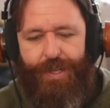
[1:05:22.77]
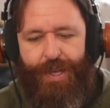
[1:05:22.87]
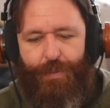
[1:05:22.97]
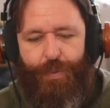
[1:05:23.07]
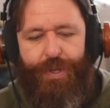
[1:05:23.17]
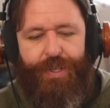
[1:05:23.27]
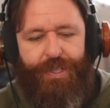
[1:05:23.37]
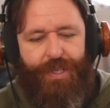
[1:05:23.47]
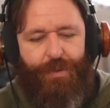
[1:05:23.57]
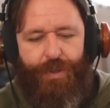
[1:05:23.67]
they really
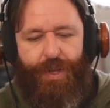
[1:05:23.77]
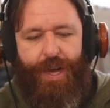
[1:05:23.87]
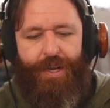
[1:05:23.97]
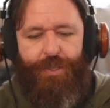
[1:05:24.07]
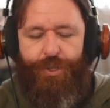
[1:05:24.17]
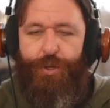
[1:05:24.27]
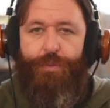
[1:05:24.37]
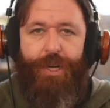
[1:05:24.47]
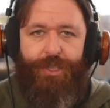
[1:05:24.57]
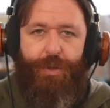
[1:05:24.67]
didn't rely on too
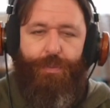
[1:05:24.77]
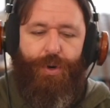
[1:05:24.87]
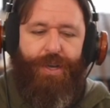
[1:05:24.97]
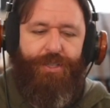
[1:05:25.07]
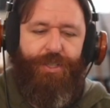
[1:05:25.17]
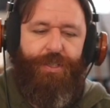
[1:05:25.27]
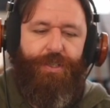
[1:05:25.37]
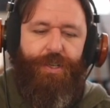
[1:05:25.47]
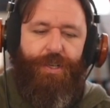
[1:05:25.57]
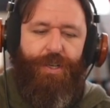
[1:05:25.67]
much compression